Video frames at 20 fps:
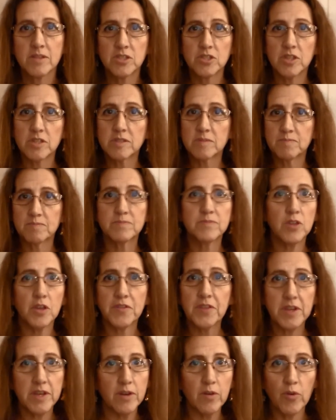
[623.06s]
Just,
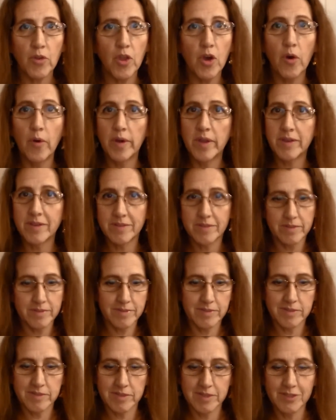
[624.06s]
not that I don't know it, I
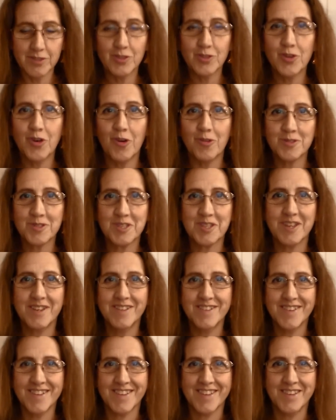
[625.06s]
just need the notes.
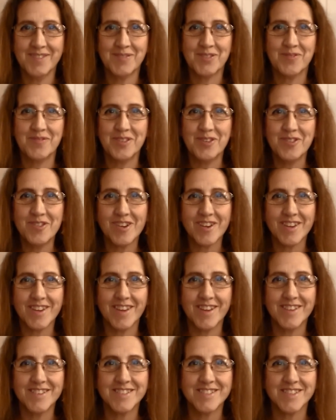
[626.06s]
it keeps me
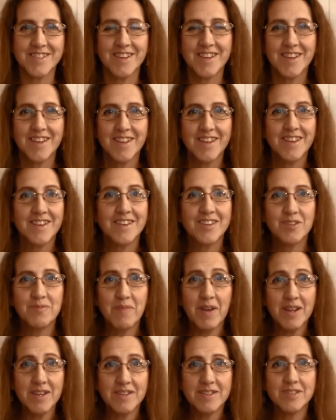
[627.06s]
organized. You
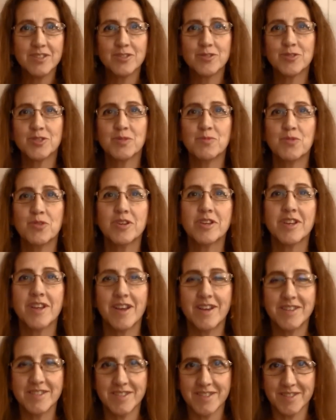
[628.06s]
might need to do some
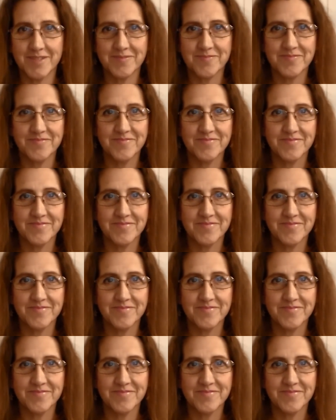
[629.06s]
organizing.